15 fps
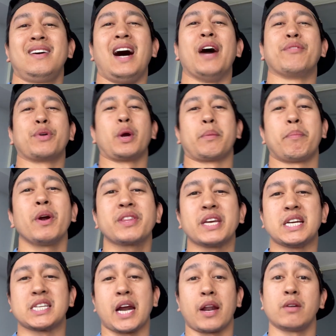I have a quick
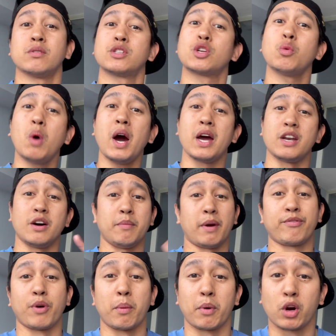birthday shout out to one of my
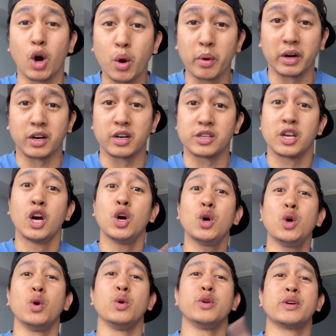former coworkers
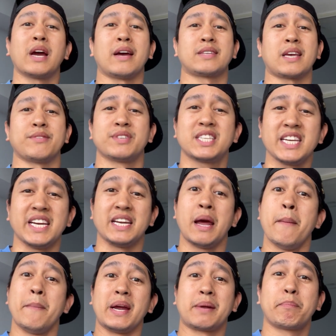who you guys have seen
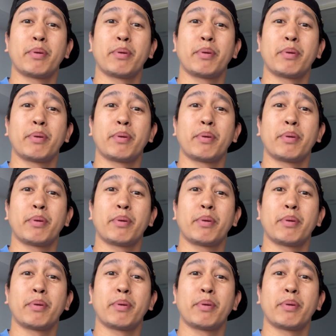make